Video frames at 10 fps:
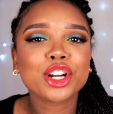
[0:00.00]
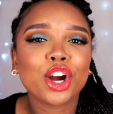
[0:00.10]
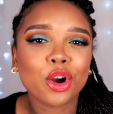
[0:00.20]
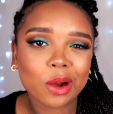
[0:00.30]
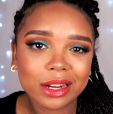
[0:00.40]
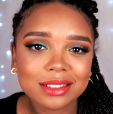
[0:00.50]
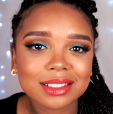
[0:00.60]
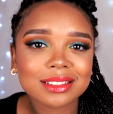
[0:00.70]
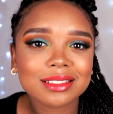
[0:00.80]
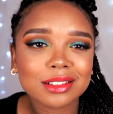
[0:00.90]

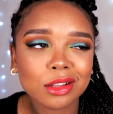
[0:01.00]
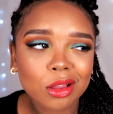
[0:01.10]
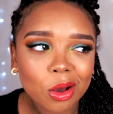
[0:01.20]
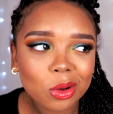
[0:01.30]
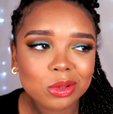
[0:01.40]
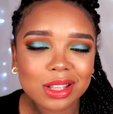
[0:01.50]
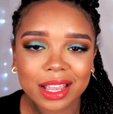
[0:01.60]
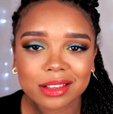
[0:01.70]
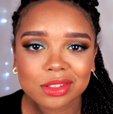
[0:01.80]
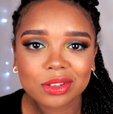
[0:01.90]
current clothes, I
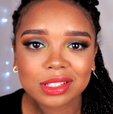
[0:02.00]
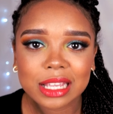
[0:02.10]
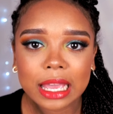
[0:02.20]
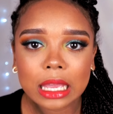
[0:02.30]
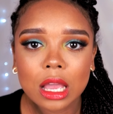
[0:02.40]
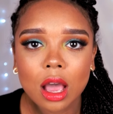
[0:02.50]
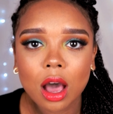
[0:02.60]
guess you could say.